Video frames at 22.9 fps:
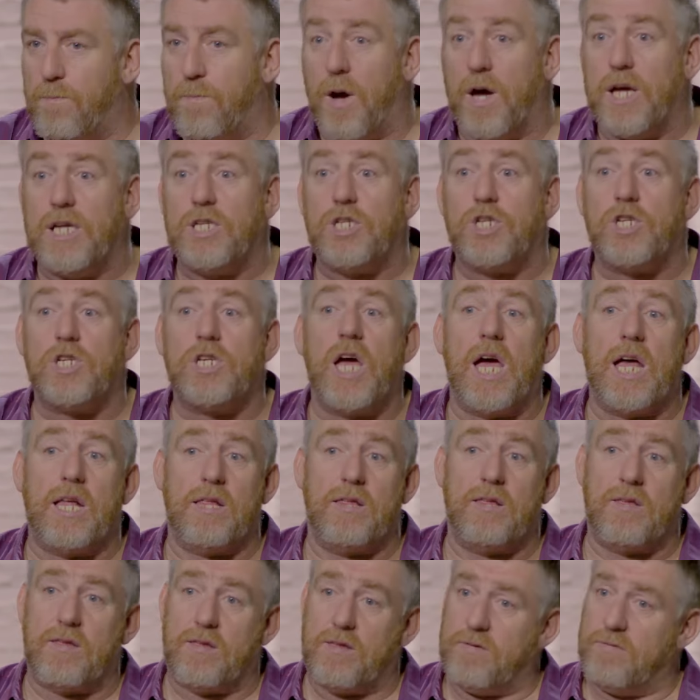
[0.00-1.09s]
by
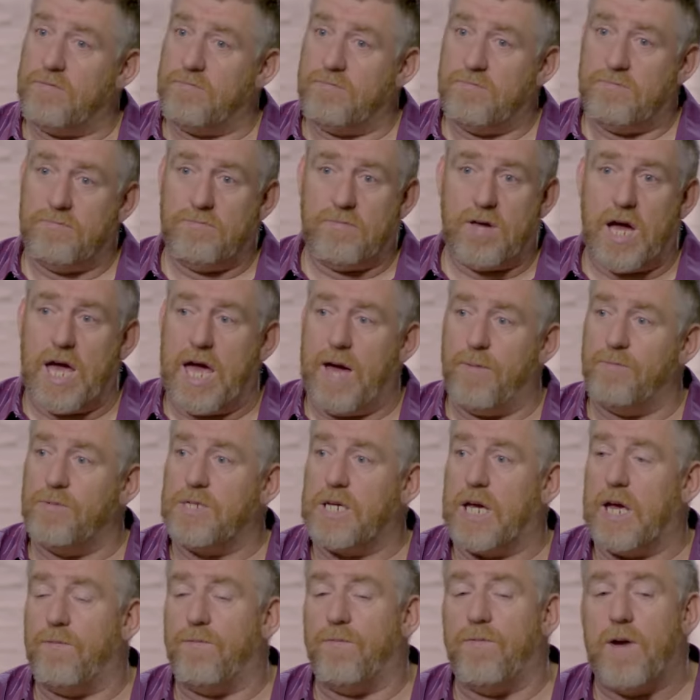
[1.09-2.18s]
chance, I happened
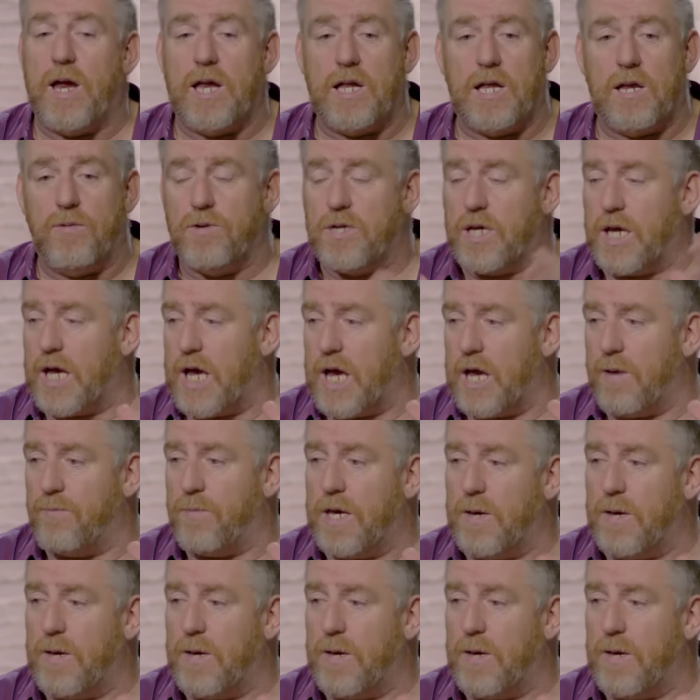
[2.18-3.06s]
to get friendly with a gang of